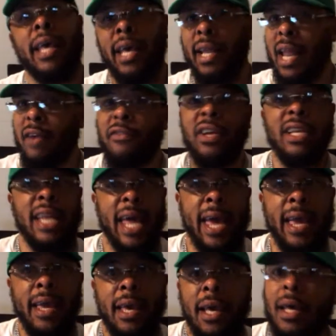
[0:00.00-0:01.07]
And every
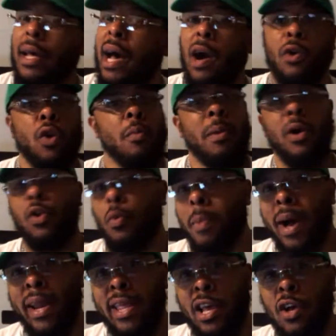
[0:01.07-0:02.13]
day, I don't know about
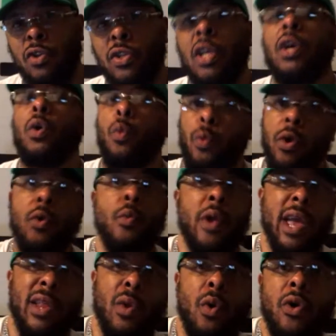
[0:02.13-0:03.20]
nobody else, we're
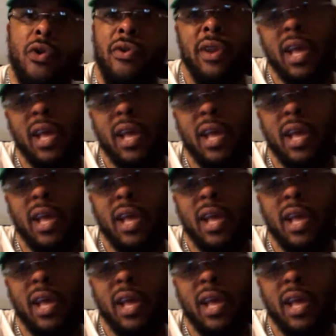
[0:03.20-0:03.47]
waiting on her